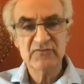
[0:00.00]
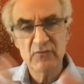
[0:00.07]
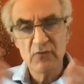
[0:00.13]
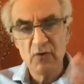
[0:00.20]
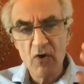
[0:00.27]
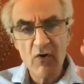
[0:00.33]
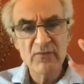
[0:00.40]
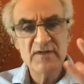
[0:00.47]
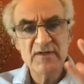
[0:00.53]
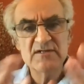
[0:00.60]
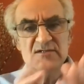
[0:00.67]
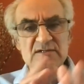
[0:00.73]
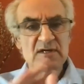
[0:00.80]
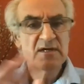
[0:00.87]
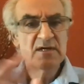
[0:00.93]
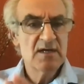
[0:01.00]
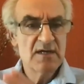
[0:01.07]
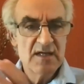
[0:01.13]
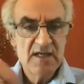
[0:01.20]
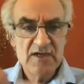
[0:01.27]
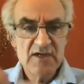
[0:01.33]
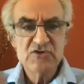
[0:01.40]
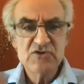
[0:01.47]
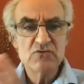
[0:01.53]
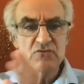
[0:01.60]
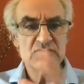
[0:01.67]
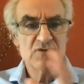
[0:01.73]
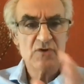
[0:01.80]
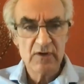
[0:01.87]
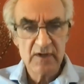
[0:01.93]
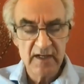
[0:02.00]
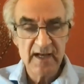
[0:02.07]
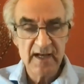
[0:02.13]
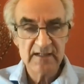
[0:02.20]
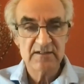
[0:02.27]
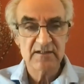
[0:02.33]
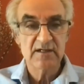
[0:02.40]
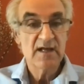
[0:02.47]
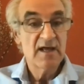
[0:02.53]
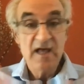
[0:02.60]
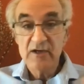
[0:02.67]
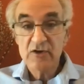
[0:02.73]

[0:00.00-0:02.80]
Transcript: So all these issues are connected.